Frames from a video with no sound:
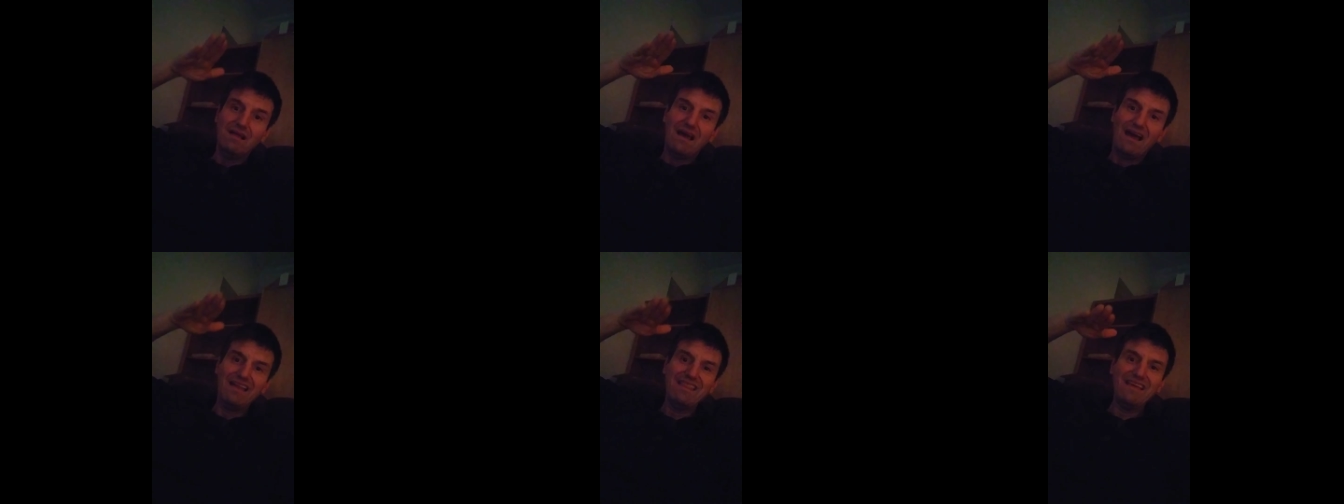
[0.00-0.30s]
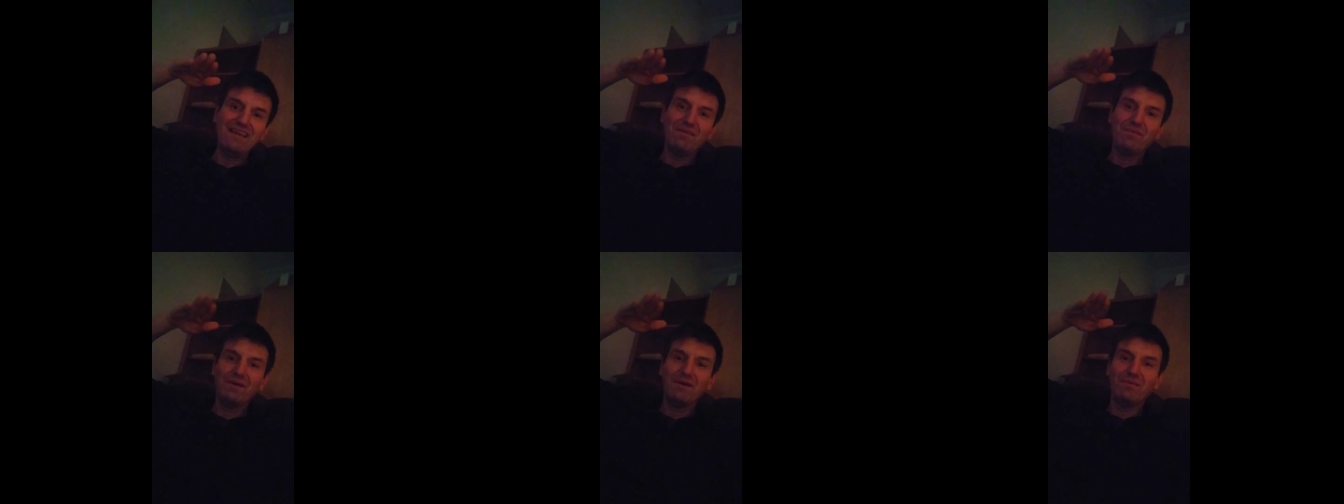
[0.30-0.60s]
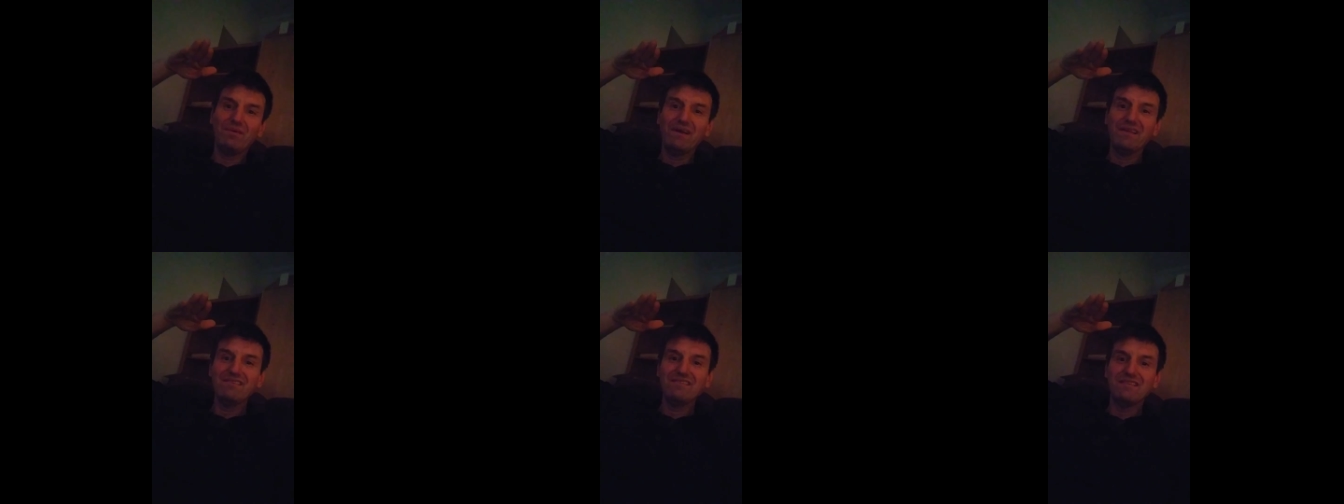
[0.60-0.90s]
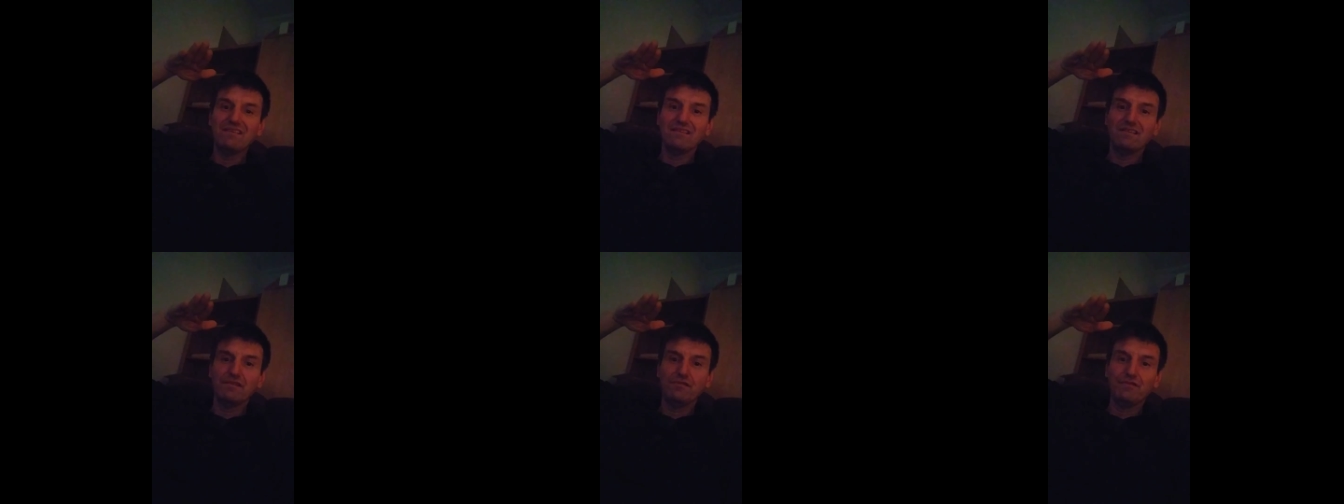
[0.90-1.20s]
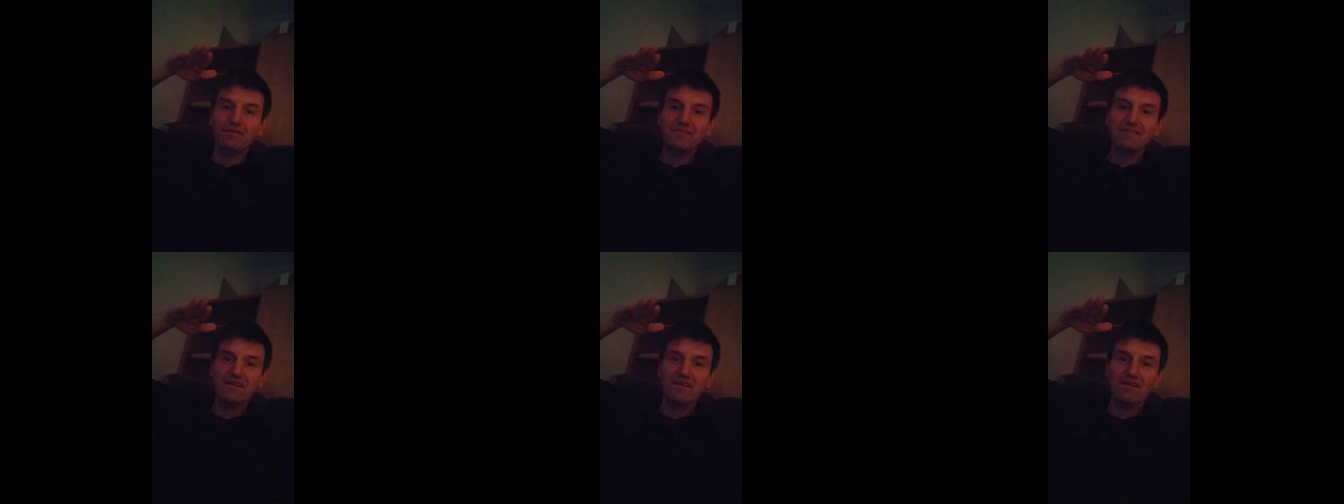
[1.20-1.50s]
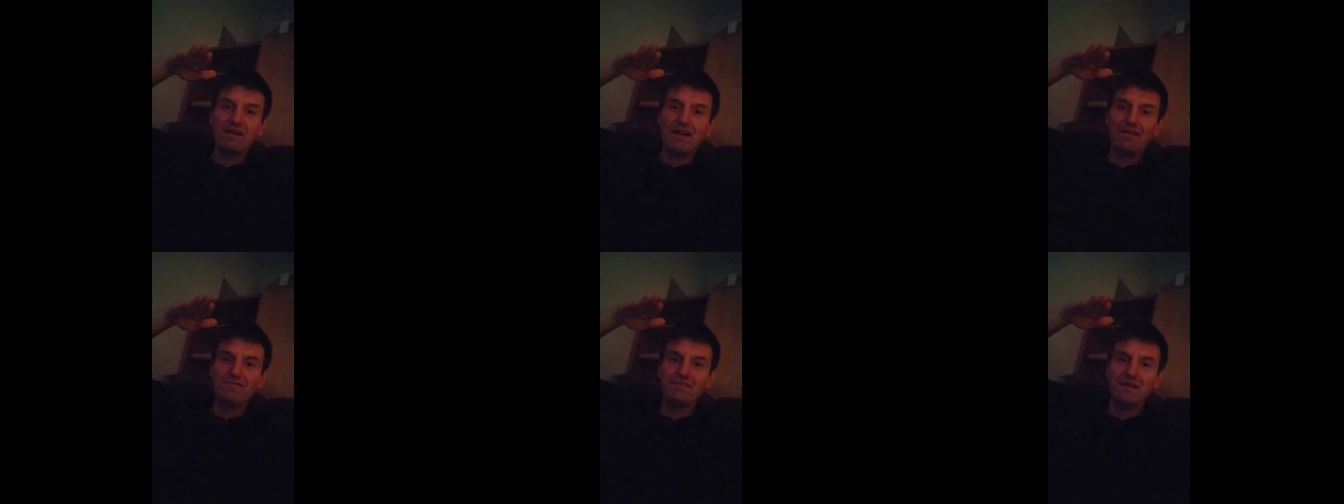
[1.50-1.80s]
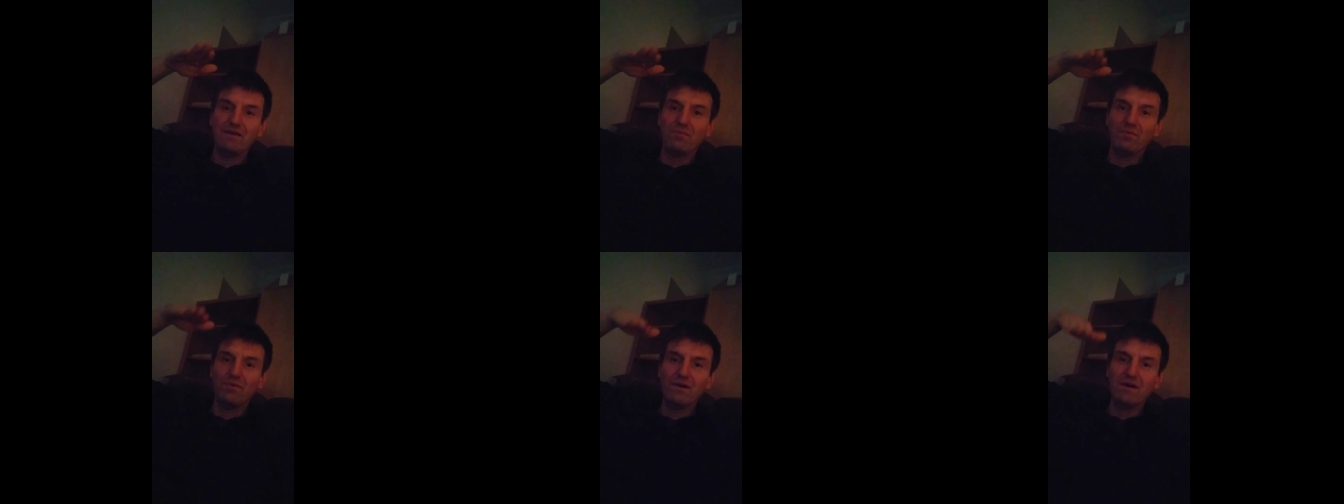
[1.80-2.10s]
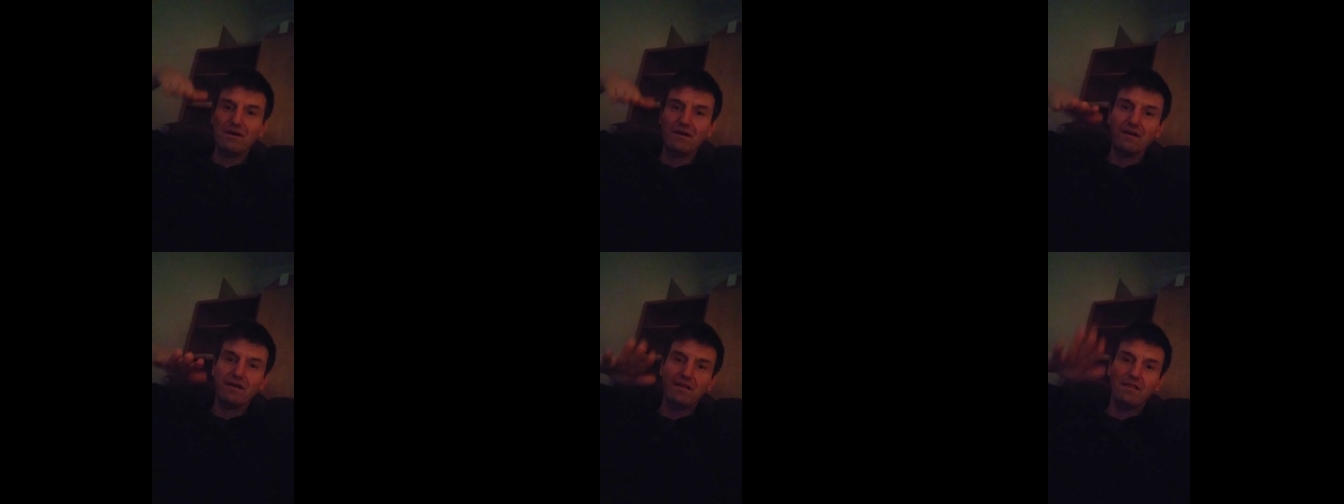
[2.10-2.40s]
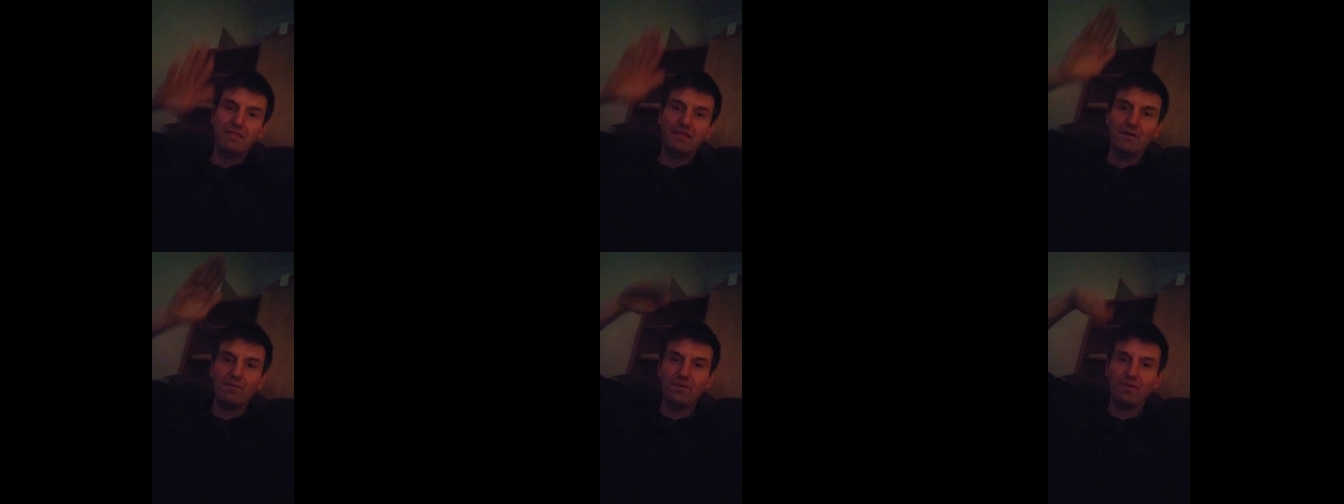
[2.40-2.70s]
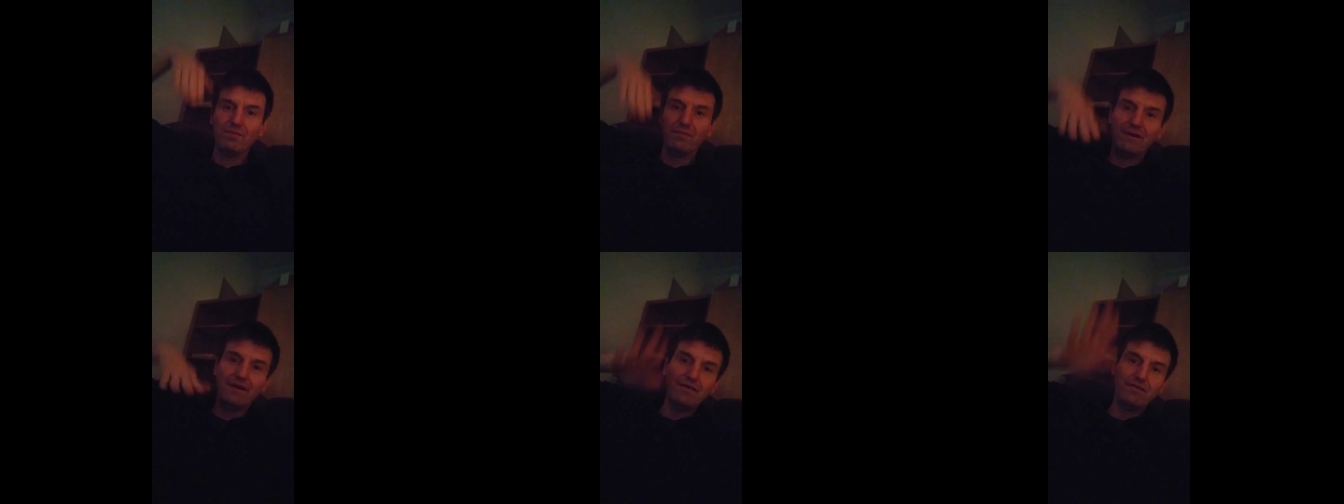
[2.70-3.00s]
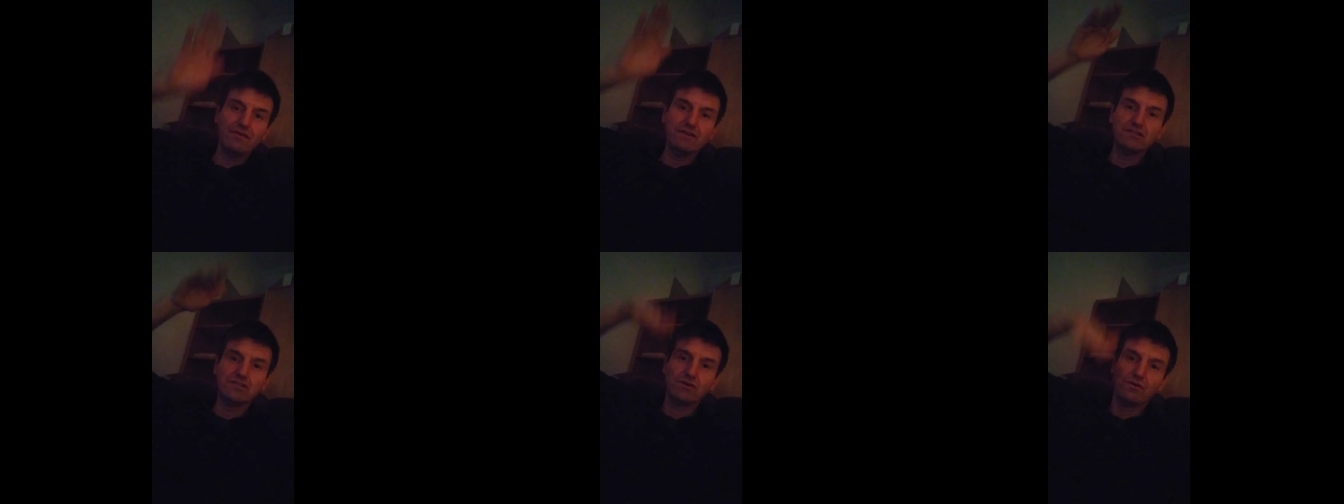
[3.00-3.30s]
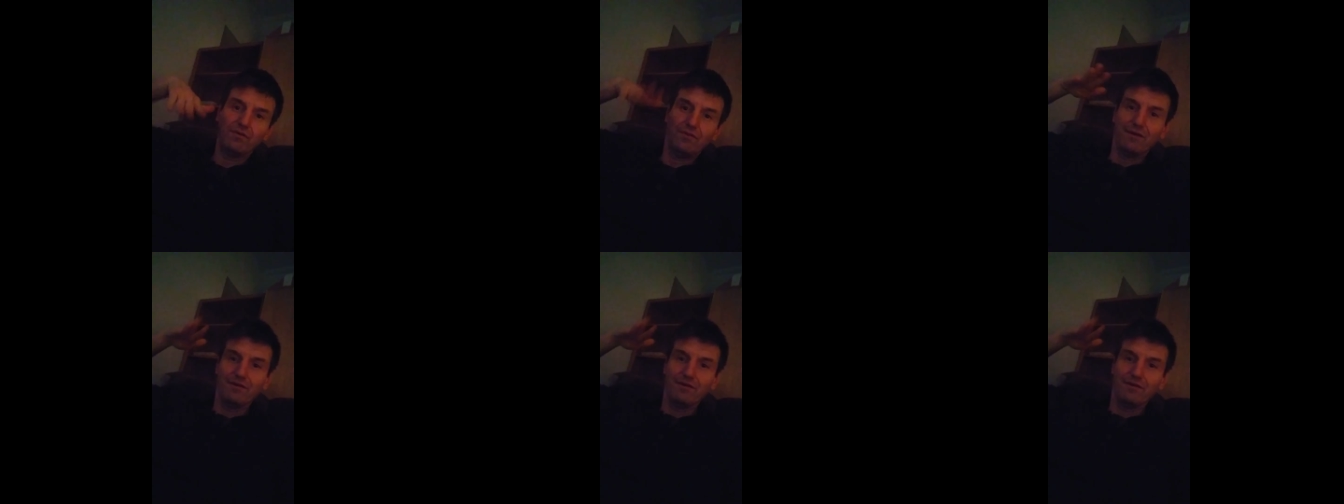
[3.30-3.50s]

I think what it was is the first aircraft they weren't they weren't radio controlled.